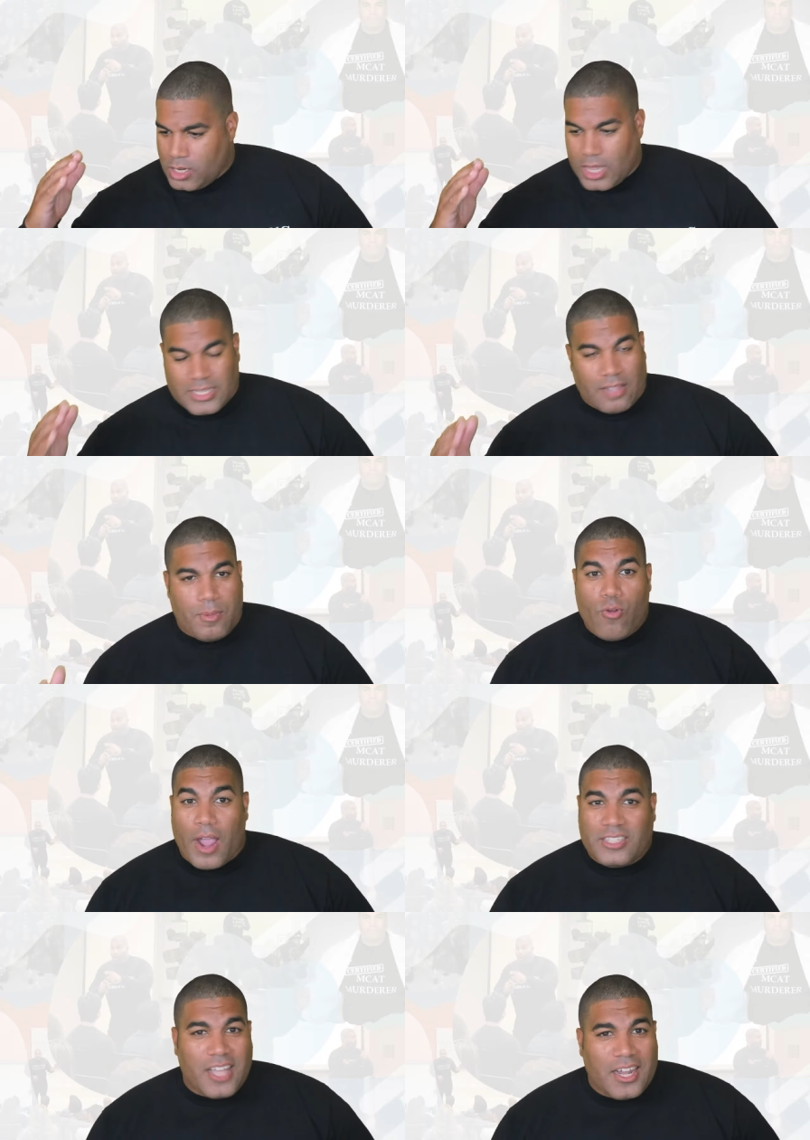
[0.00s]
Doesn't have to be
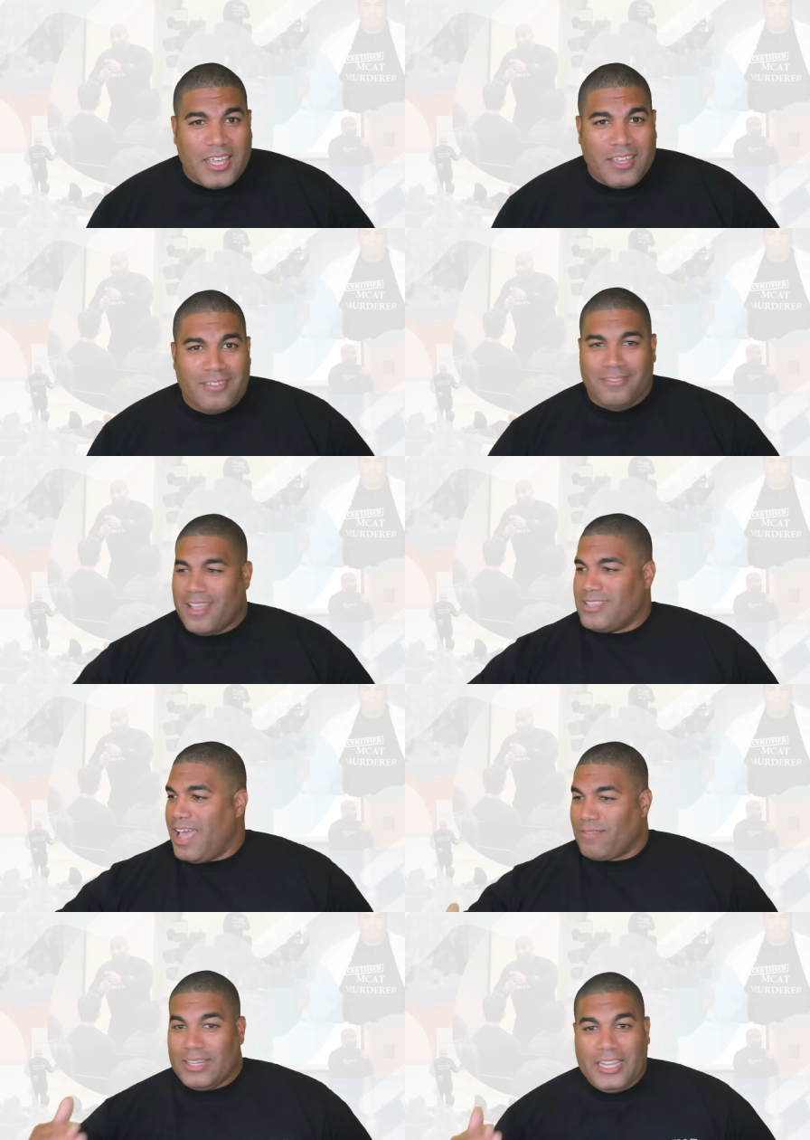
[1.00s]
great studying, doesn't
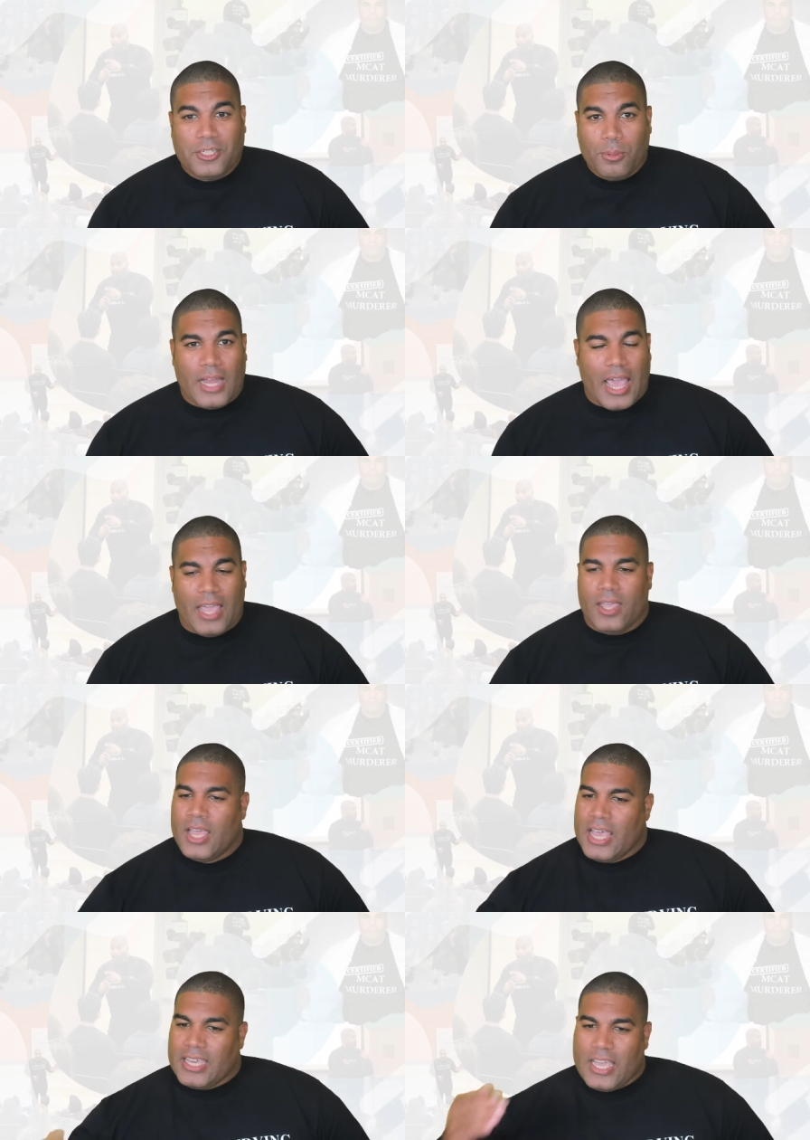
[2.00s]
have to lead to an A.
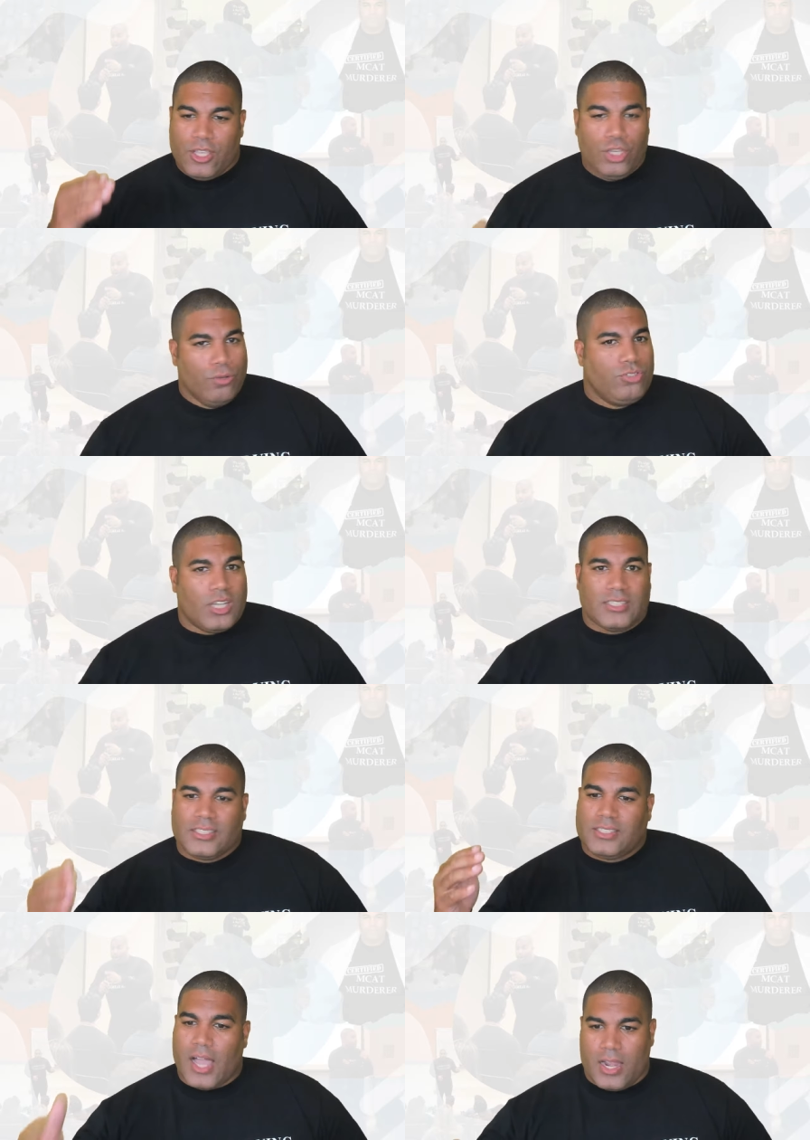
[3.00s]
Can you just
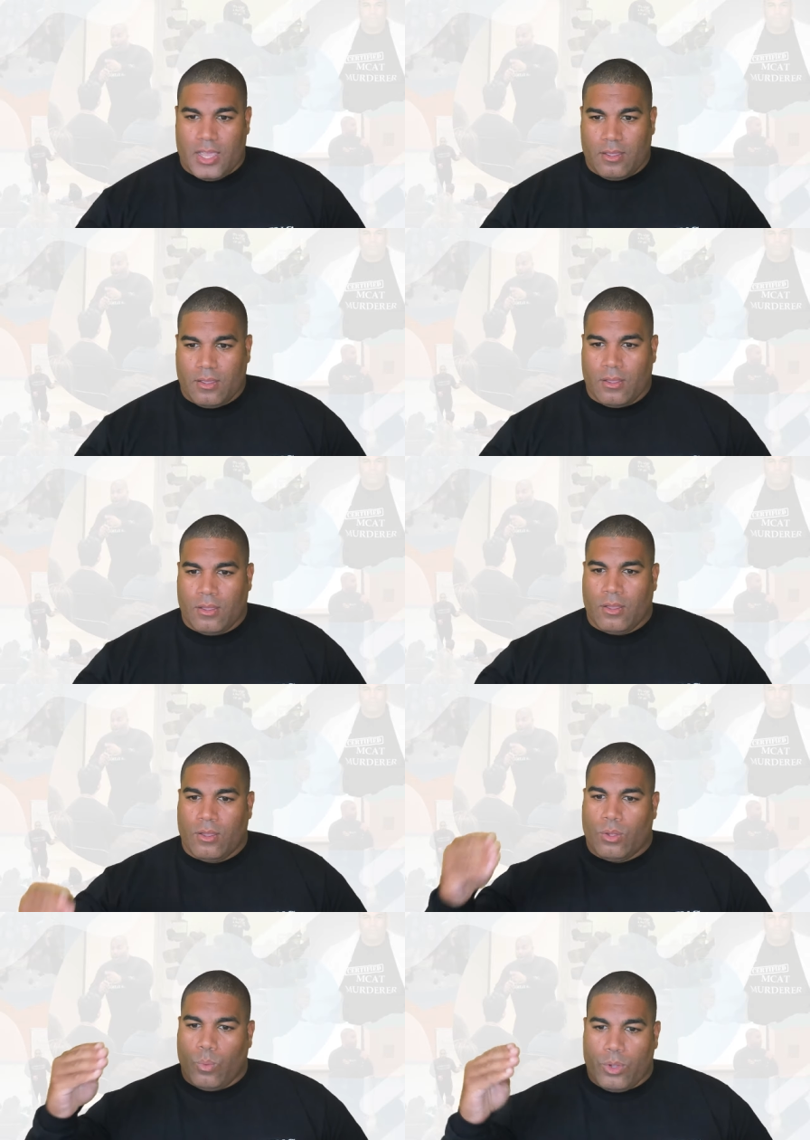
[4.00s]
study
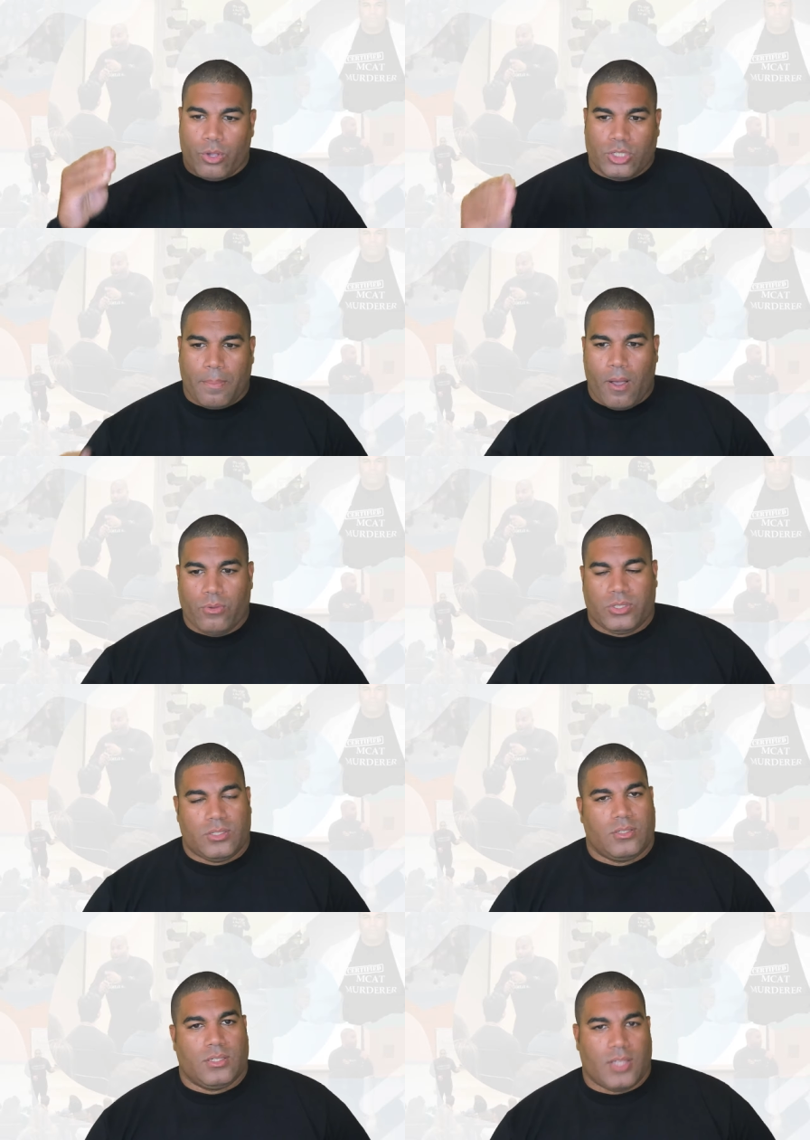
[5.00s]
when you're
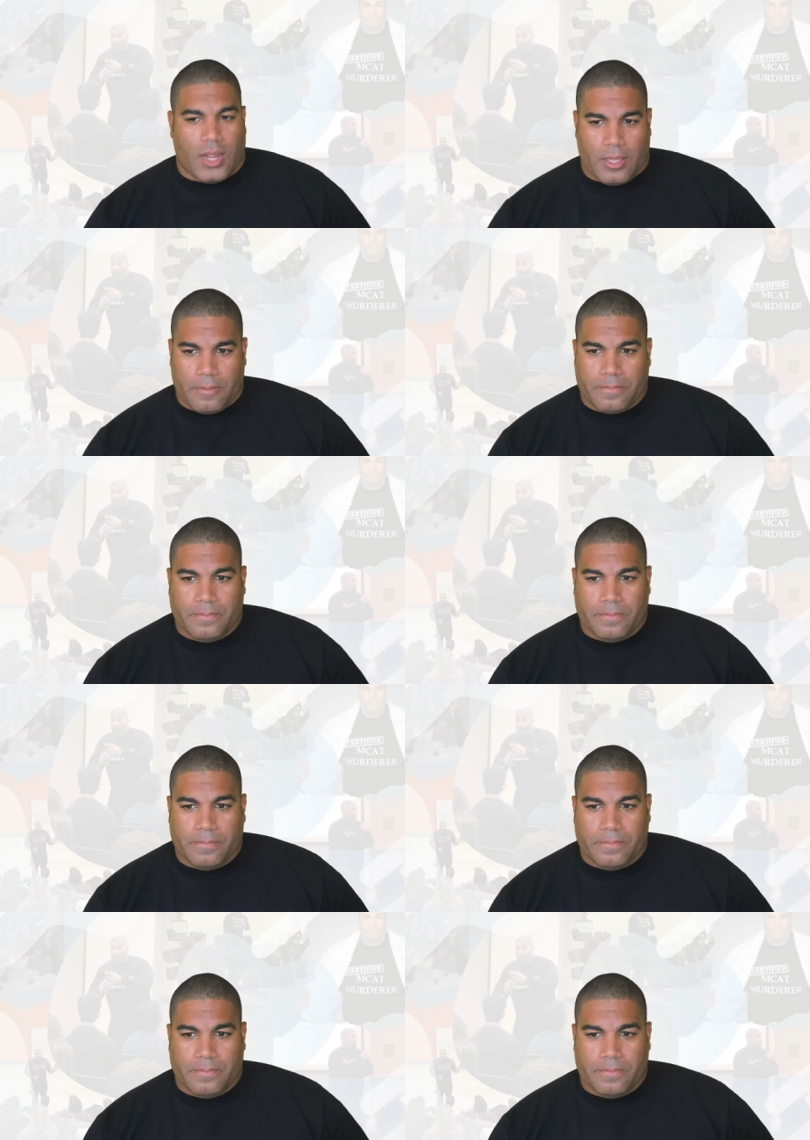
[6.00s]
supposed to study?